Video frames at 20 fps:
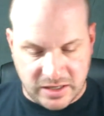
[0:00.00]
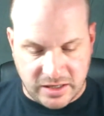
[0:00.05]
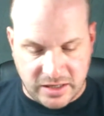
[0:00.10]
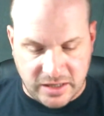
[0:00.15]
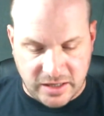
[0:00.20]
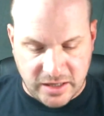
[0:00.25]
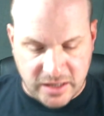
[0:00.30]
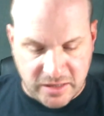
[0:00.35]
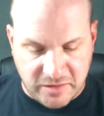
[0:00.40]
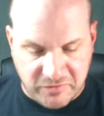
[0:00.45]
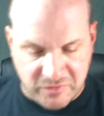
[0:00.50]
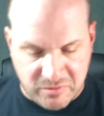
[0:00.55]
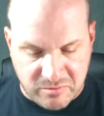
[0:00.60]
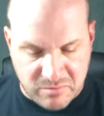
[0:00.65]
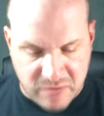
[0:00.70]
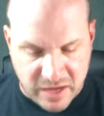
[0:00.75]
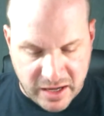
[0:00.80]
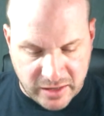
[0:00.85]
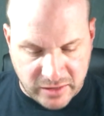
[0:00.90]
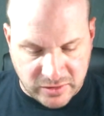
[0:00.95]
If a
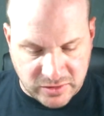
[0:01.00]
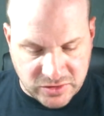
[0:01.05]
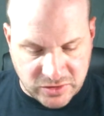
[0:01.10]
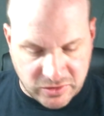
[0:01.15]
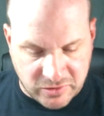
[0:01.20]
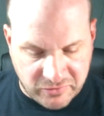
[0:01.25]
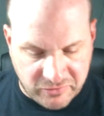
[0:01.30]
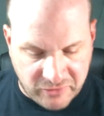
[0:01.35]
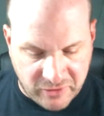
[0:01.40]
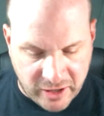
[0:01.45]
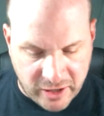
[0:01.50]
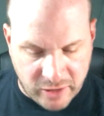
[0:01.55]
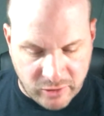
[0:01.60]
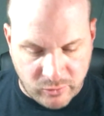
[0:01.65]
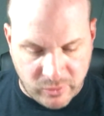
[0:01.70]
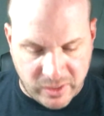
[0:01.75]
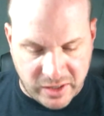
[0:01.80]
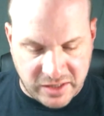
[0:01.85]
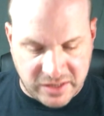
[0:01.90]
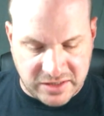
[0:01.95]
model is on fire
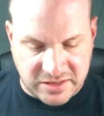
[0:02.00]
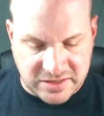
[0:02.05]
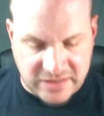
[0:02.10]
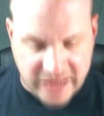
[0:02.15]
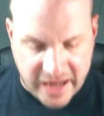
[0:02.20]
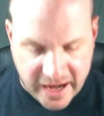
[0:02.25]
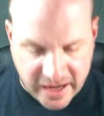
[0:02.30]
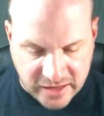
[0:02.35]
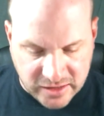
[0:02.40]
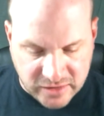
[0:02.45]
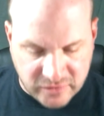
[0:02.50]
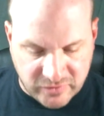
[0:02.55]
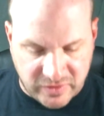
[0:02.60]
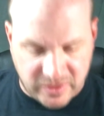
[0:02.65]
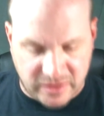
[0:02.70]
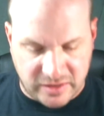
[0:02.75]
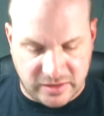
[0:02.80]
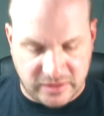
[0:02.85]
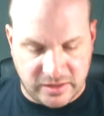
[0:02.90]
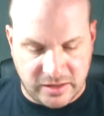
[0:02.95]
when it is
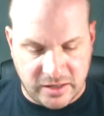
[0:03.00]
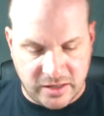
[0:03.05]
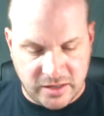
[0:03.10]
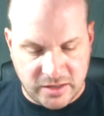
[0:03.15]
activated,